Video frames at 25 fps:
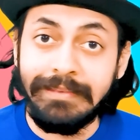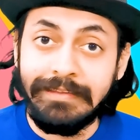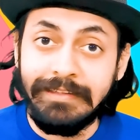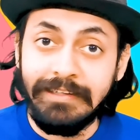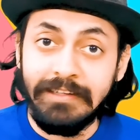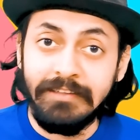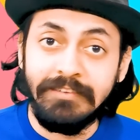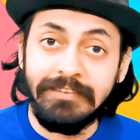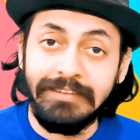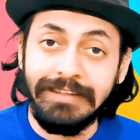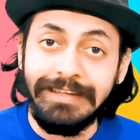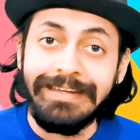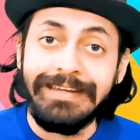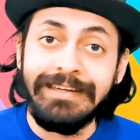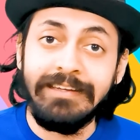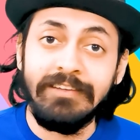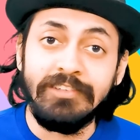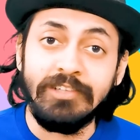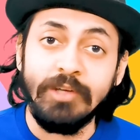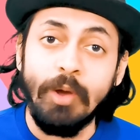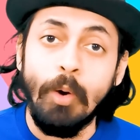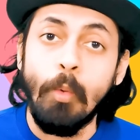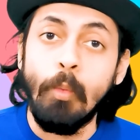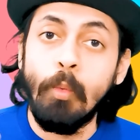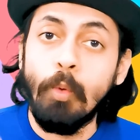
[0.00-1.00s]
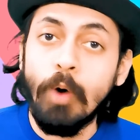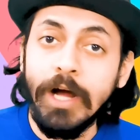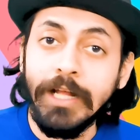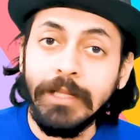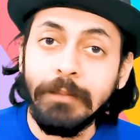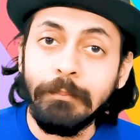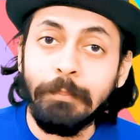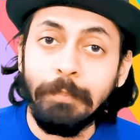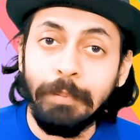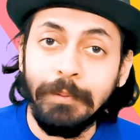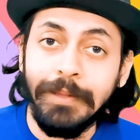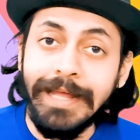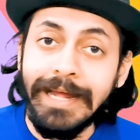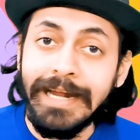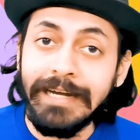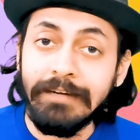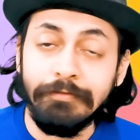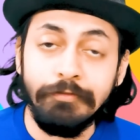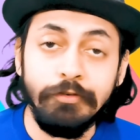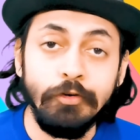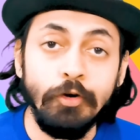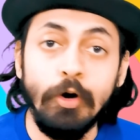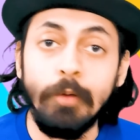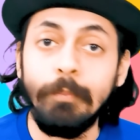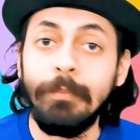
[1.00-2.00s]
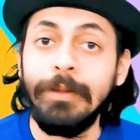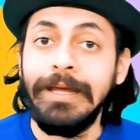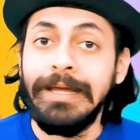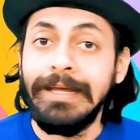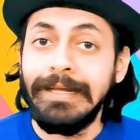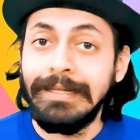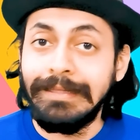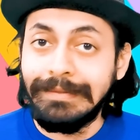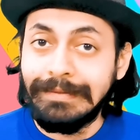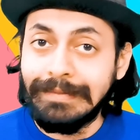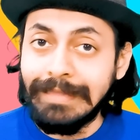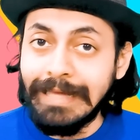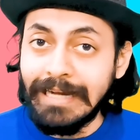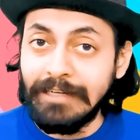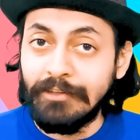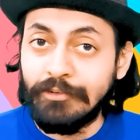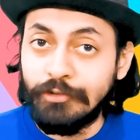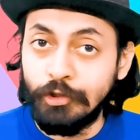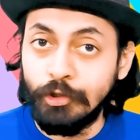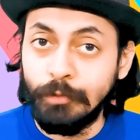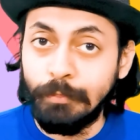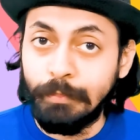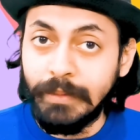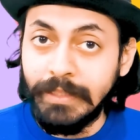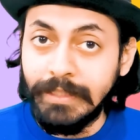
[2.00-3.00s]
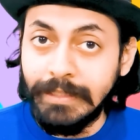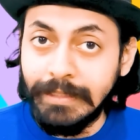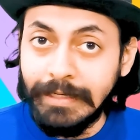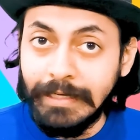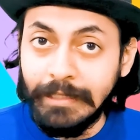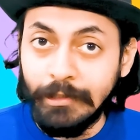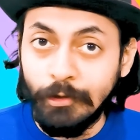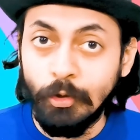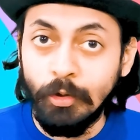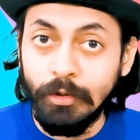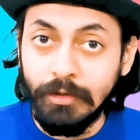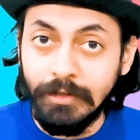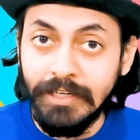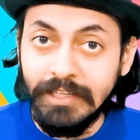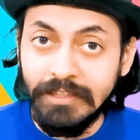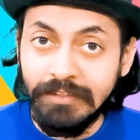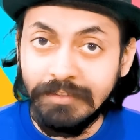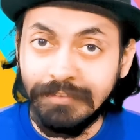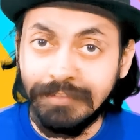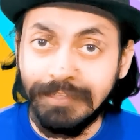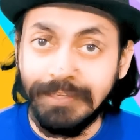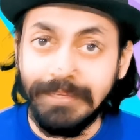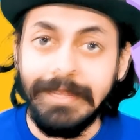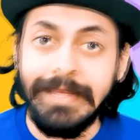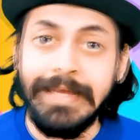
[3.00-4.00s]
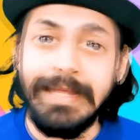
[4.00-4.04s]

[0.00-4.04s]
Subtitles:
this is one platform that should be in your list,